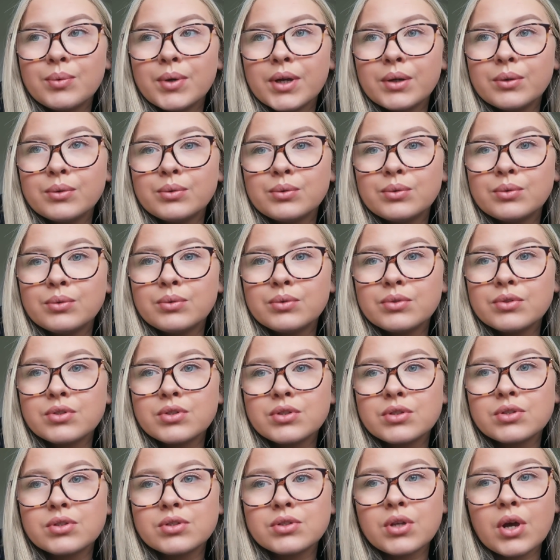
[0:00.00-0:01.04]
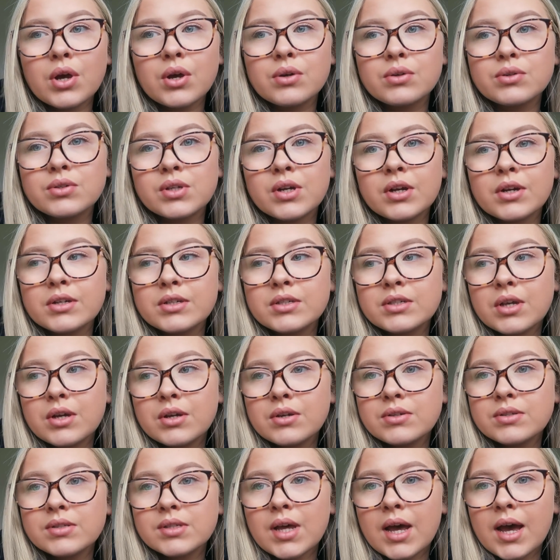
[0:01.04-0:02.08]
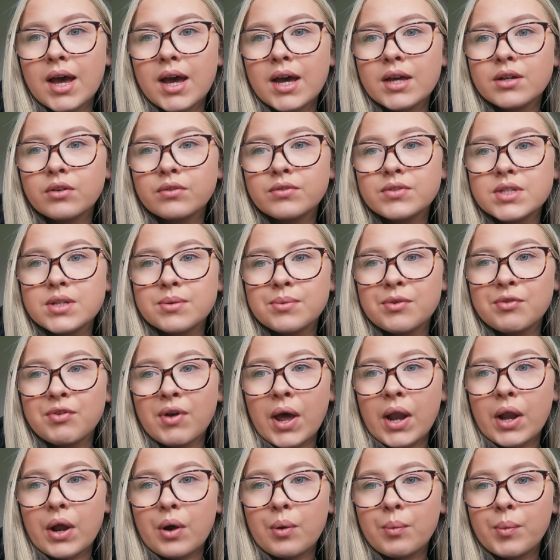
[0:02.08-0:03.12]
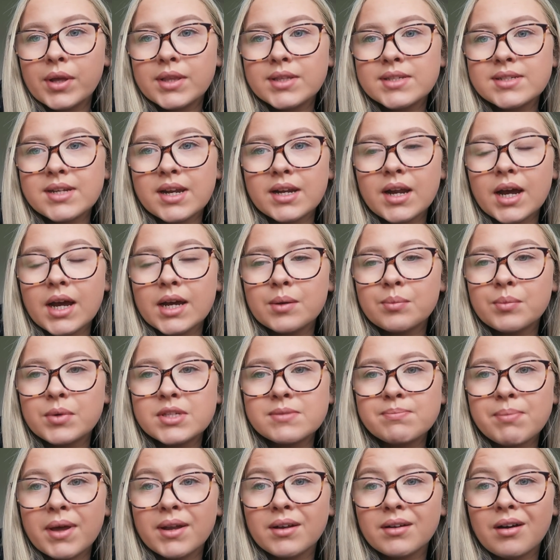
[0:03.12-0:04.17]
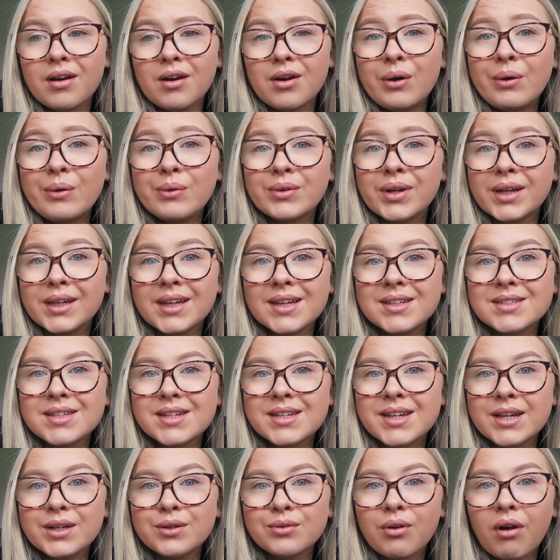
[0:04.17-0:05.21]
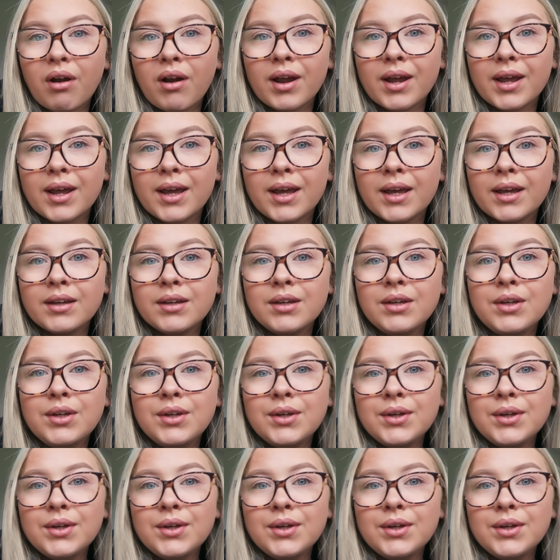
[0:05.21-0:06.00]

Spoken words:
We're all so, so, so sad. Obviously, we found out on Wednesday night and we spent our whole day yesterday crying.